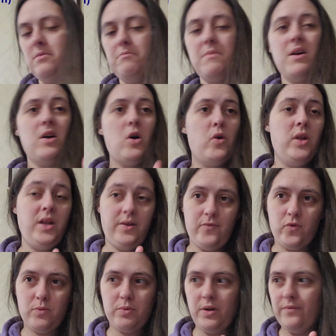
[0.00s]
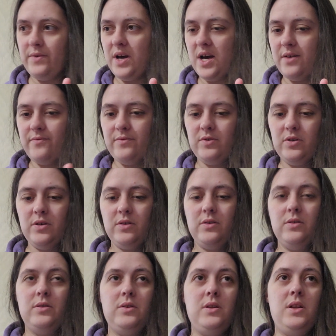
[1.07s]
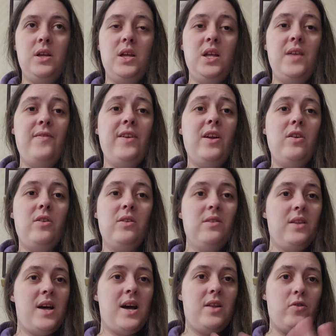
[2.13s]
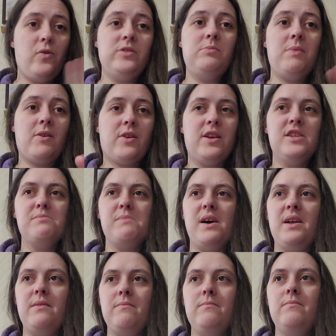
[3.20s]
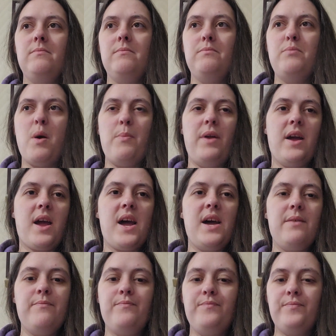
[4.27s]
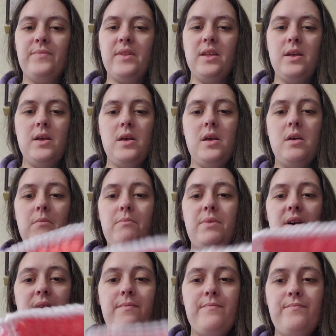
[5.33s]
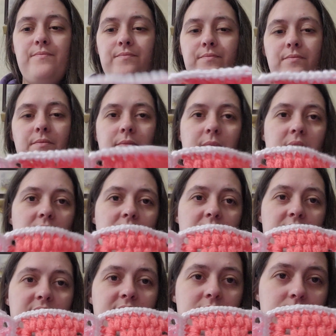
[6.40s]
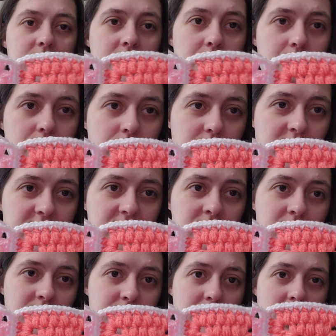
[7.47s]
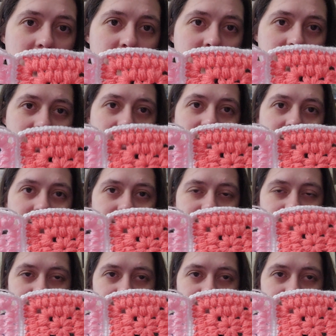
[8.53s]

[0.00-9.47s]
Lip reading: My only 4.5 hook. If you hear a lot of noise in the background, it's my puppy right. But this is one pattern I'm working on.